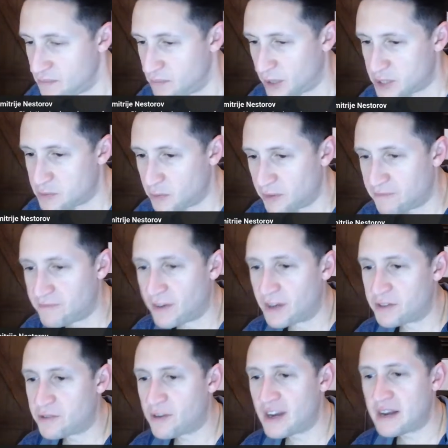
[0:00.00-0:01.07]
much more
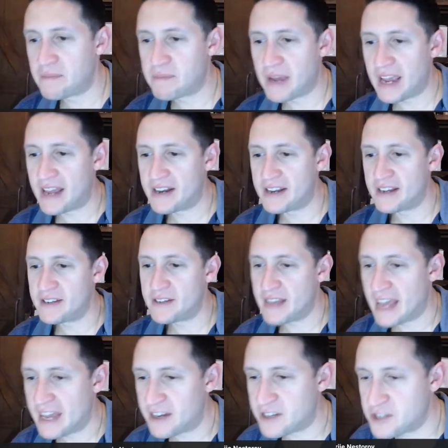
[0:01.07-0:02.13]
fun creating Panda
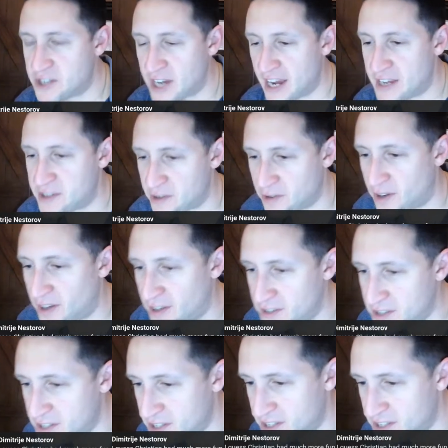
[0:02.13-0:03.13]
XJs are all